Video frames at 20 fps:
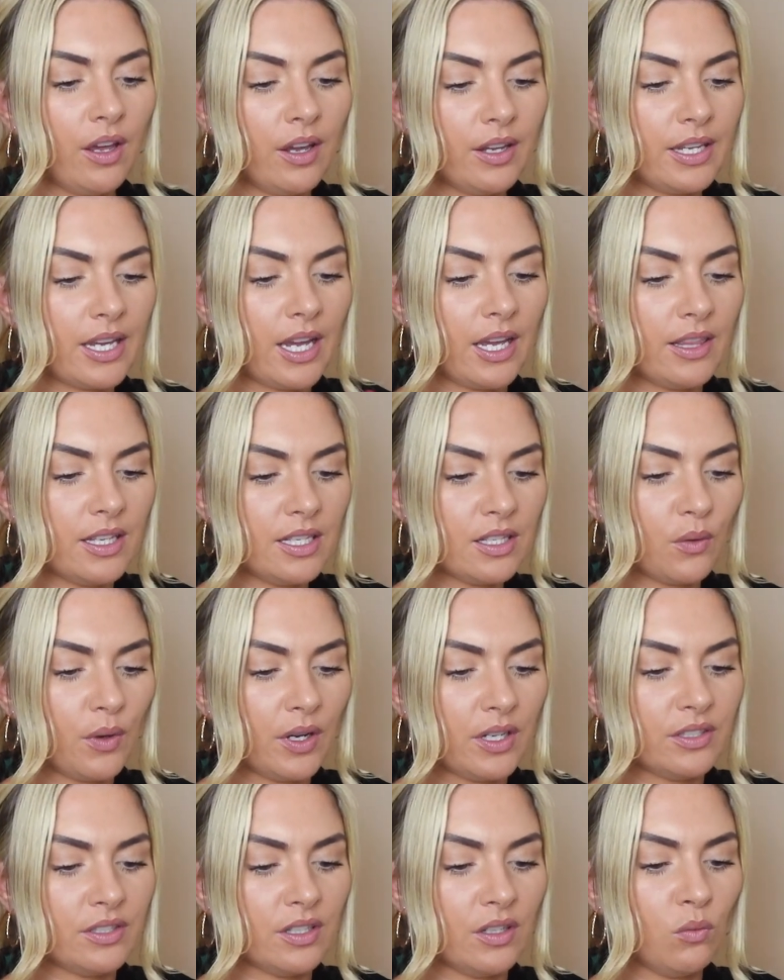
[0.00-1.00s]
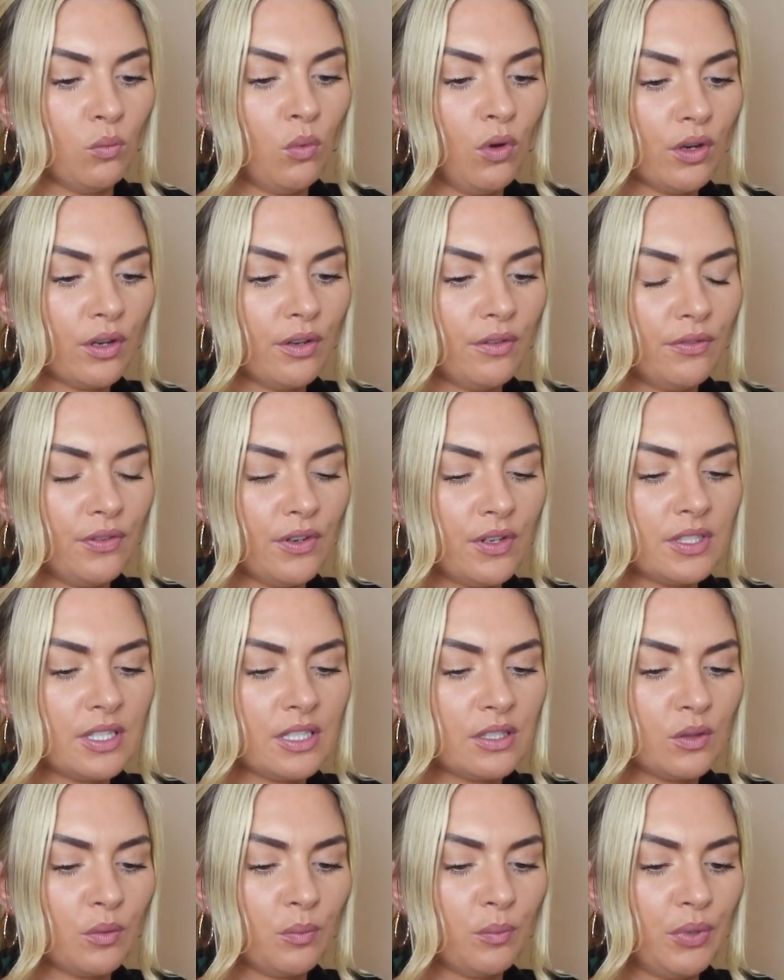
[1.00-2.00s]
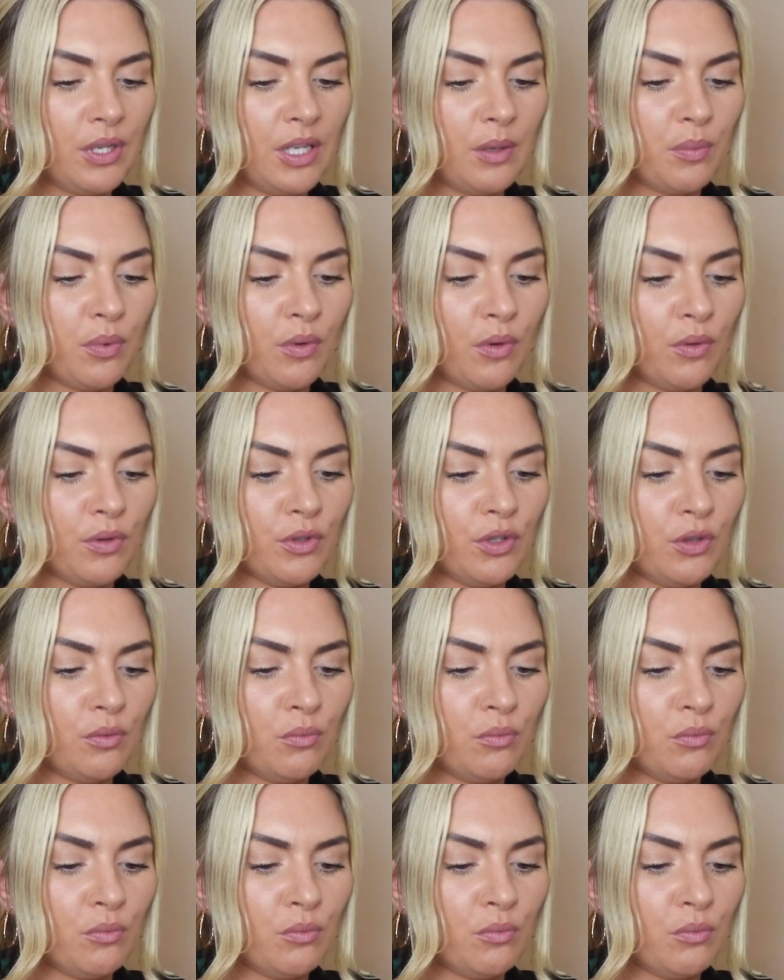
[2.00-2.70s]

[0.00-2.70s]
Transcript: okay, this question. What confuses some people